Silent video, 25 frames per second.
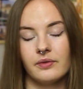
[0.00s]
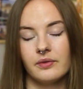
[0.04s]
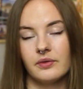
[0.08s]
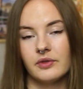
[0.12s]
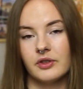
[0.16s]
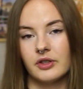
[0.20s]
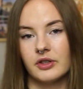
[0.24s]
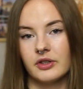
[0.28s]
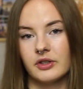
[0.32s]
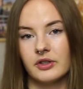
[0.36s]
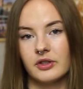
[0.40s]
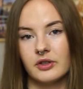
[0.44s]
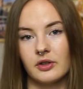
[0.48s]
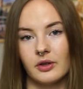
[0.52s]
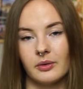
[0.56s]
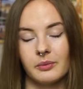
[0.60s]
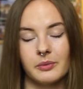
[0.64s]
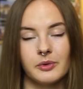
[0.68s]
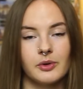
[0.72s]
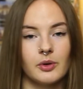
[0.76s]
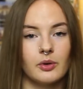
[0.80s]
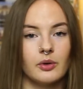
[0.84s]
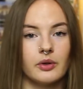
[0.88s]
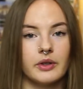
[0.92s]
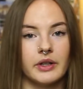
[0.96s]
just stopped
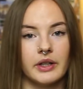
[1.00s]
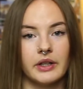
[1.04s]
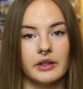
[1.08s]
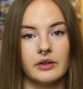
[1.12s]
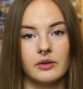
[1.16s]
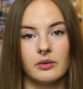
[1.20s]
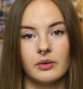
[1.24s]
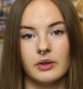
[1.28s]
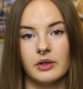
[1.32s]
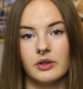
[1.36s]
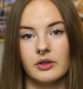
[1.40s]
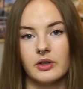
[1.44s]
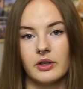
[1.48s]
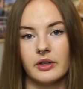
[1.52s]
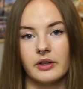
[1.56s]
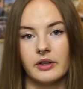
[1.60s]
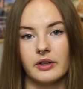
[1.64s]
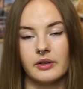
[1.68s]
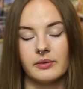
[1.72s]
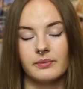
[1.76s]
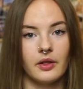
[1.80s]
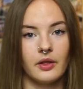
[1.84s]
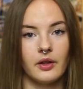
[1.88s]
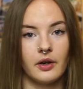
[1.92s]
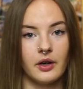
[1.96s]
talking to each
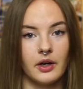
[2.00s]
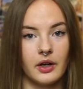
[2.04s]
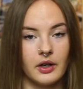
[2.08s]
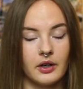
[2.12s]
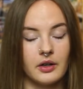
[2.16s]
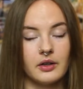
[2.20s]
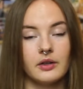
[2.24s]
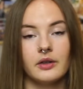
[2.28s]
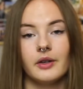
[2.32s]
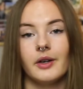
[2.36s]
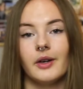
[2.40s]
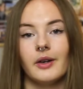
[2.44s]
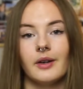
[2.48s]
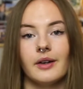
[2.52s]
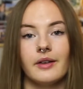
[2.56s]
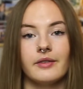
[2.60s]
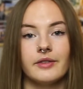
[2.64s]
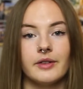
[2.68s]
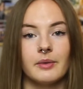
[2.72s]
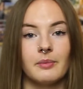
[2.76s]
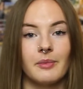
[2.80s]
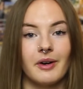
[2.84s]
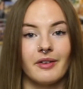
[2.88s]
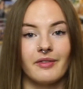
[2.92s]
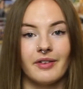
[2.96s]
other. The girl who lived
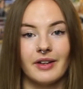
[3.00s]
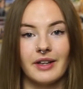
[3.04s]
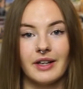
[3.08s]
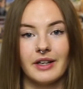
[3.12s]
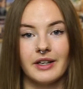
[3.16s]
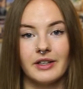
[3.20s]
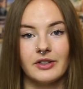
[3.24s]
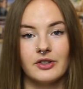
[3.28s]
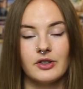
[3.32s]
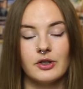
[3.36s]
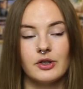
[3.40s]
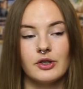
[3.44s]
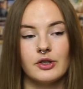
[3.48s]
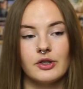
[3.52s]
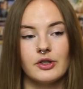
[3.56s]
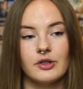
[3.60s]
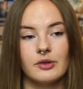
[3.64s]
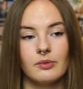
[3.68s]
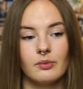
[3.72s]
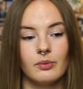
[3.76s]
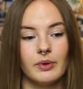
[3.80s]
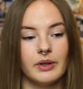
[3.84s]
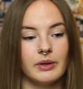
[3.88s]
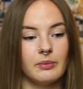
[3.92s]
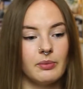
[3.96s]
in my village,
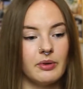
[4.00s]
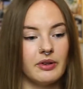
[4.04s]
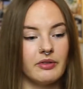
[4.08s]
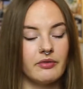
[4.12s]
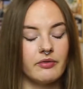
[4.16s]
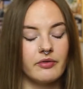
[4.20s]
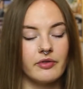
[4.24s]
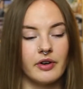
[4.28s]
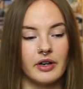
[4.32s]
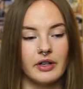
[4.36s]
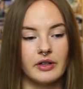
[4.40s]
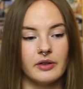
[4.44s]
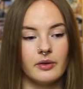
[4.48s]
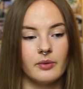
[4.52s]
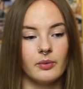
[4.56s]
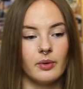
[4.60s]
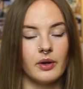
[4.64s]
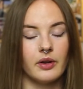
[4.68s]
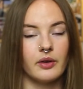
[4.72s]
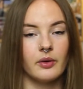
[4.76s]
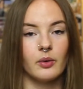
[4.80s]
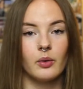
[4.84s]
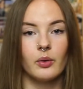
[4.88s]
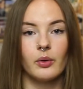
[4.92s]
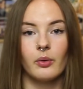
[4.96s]
we'd been friends
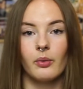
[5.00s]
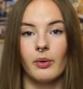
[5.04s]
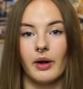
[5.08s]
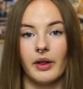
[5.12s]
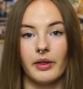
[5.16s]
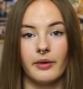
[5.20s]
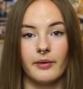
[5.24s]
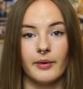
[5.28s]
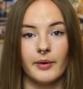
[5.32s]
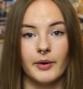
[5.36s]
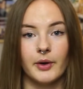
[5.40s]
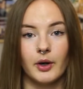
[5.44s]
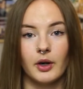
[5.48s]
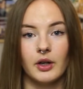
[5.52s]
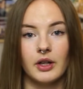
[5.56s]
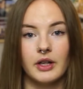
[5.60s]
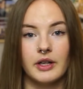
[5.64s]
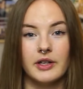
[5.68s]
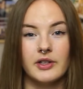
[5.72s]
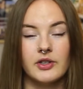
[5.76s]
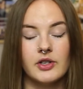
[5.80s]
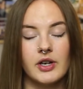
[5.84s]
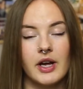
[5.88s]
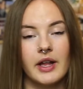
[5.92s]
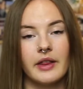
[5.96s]
with all the way through
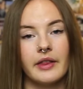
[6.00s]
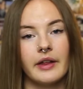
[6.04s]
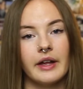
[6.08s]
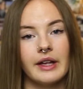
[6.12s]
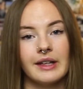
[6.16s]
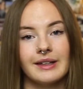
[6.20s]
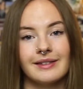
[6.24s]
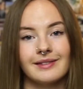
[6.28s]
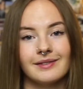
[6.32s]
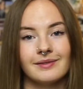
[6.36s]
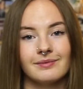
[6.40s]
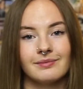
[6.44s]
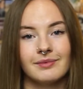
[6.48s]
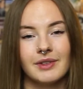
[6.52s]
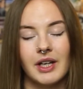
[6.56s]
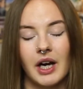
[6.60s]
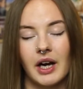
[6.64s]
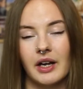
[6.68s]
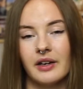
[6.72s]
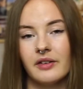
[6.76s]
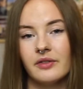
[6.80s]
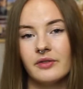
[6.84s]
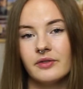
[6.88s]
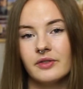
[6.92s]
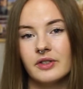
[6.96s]
college, and then
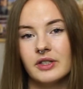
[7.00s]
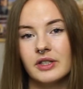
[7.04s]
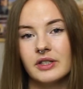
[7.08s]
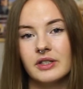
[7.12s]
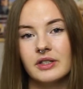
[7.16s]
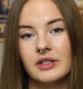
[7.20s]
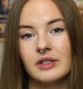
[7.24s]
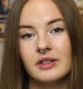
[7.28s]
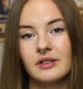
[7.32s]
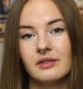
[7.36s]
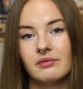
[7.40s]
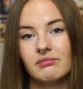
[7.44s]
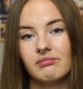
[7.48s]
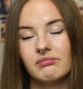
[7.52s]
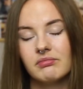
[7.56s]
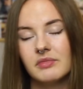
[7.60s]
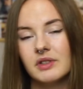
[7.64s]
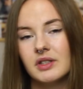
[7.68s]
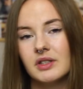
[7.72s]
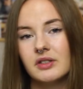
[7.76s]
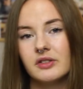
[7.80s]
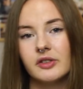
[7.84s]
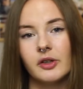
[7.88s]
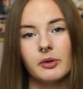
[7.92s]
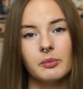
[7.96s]
kind of just
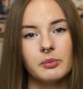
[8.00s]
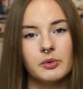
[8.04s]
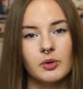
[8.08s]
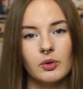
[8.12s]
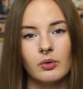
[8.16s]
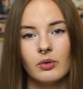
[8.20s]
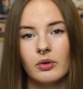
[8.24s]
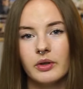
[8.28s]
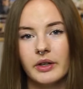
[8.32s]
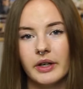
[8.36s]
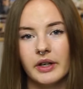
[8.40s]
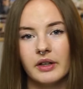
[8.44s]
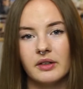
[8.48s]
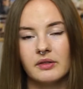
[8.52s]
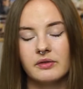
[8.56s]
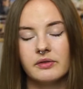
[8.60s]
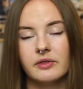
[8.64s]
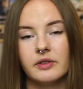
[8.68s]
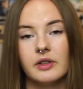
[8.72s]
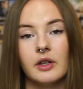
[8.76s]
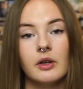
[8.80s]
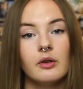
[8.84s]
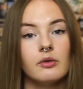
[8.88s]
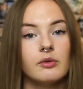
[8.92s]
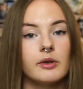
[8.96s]
stopped talking for
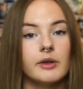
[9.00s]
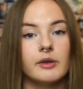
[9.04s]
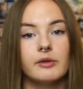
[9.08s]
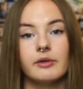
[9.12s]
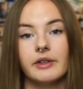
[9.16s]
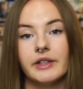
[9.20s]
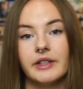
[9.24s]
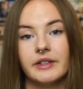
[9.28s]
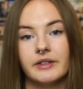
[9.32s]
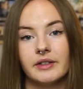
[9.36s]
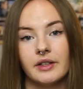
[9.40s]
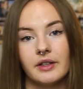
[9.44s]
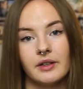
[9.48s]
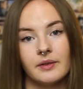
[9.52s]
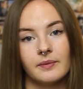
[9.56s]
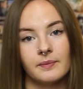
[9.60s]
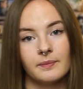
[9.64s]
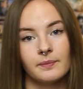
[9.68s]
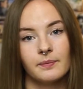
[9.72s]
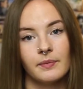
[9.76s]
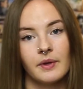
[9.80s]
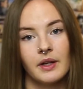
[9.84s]
no real reason.